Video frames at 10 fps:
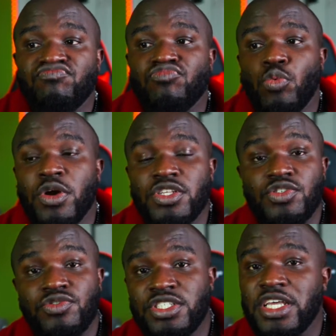once
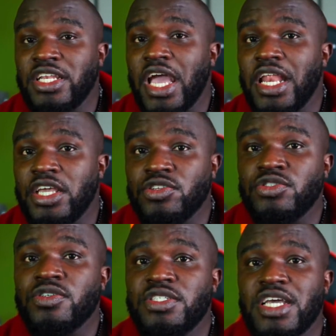you send that
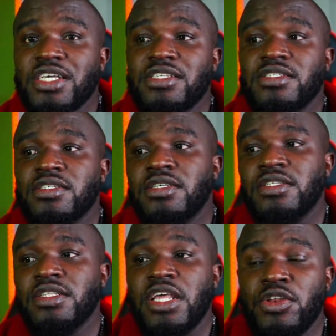intro text,
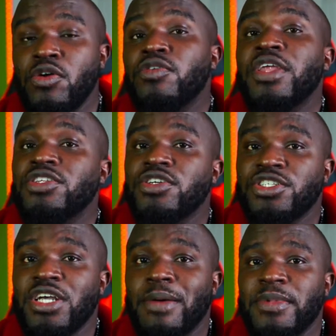they know that you're
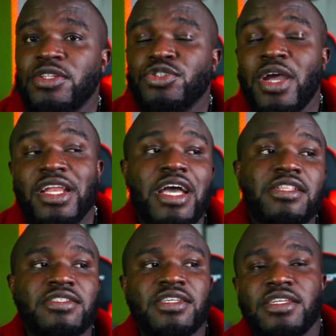shopping. Try not
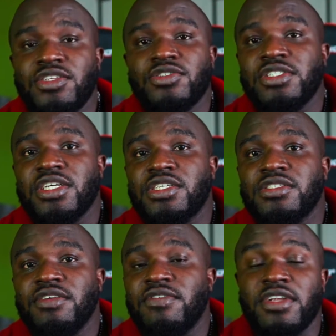to send intro
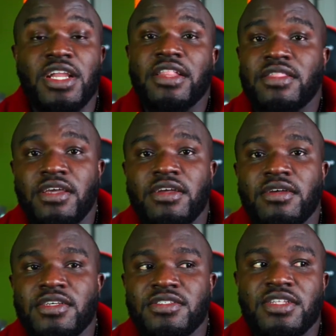text if you're not there,
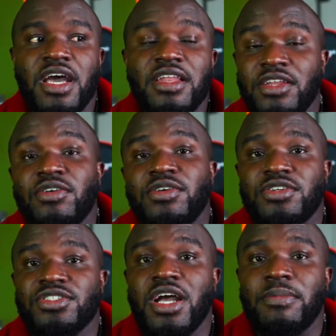because now they know
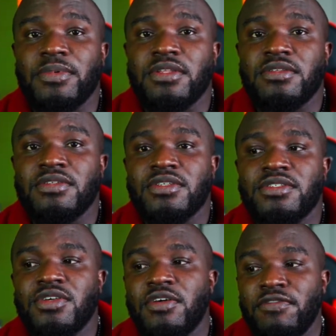you're shopping.
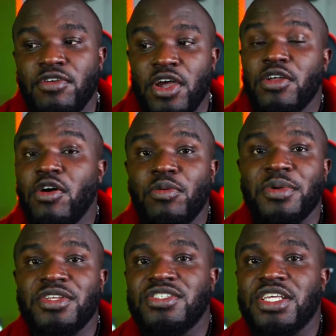So if you're at home
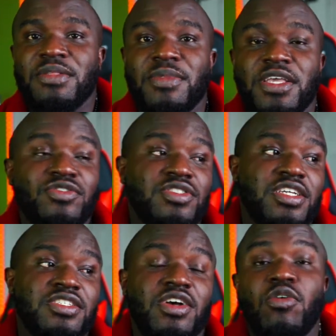and you send in the intro
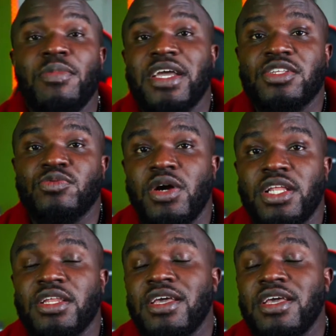text, like, oh my, it's one,